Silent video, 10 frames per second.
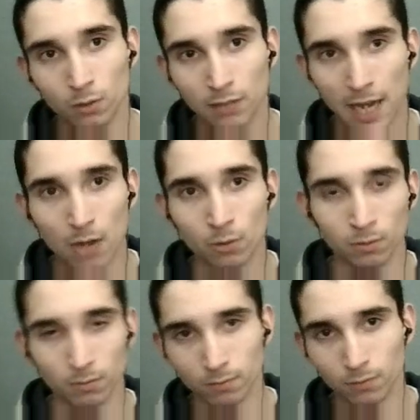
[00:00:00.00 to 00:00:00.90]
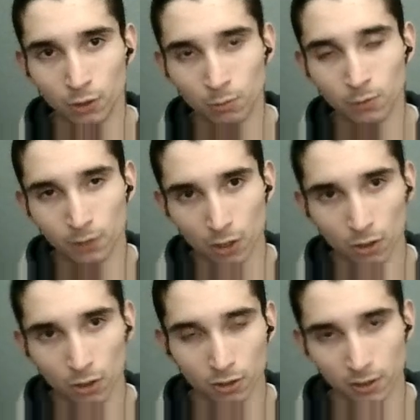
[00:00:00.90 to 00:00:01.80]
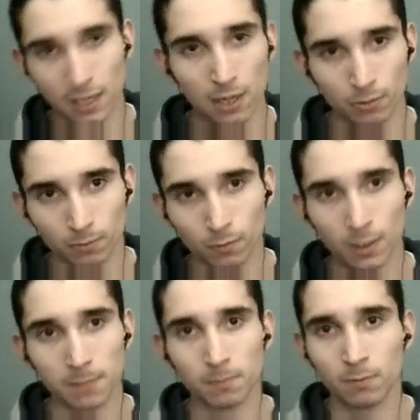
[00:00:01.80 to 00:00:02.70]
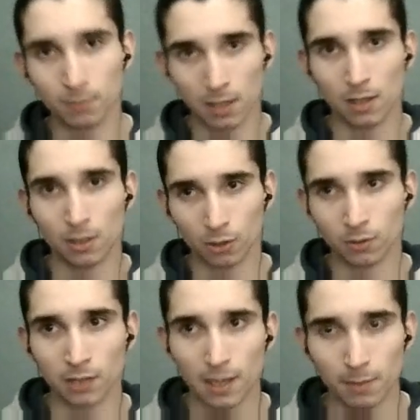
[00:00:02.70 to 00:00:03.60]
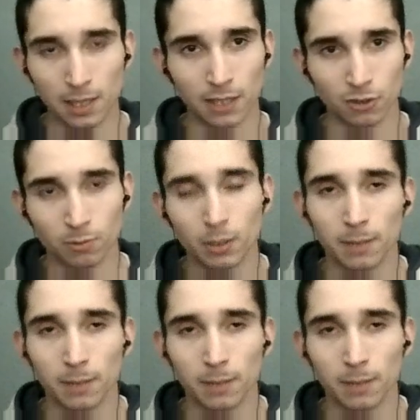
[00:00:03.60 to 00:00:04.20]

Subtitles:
down, you move the cursor down, right? I'll go into that a bit later, but